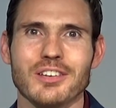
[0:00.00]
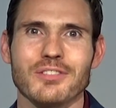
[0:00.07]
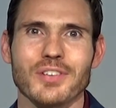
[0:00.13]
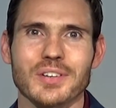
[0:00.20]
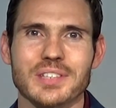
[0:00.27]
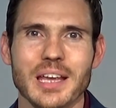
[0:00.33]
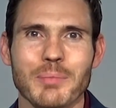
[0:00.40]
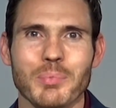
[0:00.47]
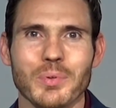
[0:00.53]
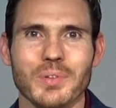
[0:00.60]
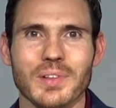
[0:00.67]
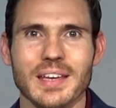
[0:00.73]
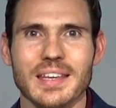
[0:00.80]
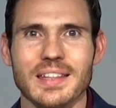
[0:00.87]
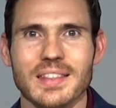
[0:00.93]
For
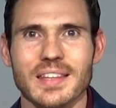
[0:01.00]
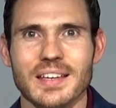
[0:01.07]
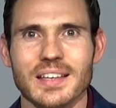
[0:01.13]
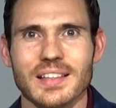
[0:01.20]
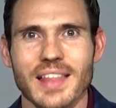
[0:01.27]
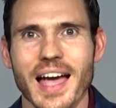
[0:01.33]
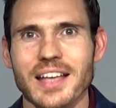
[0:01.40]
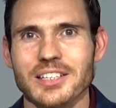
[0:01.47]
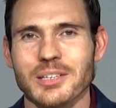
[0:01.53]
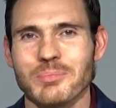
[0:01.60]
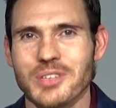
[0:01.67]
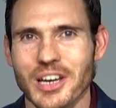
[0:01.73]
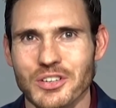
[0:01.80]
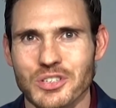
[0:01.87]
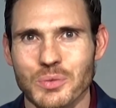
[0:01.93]
example, in the last
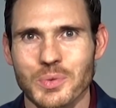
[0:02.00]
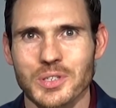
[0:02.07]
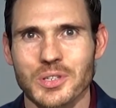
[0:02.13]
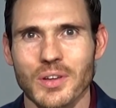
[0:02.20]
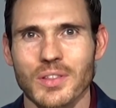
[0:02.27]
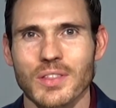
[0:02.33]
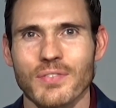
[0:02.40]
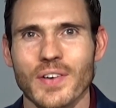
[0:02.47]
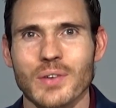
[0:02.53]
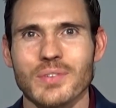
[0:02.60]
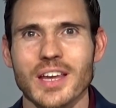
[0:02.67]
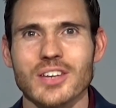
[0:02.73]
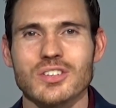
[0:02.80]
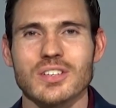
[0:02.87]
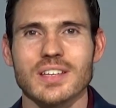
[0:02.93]
objection, we saw that the
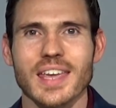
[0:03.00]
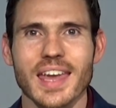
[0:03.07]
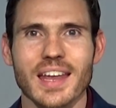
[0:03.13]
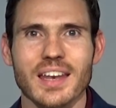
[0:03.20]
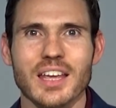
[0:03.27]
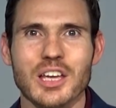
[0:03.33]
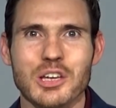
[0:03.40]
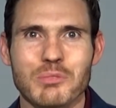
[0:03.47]
foundation can't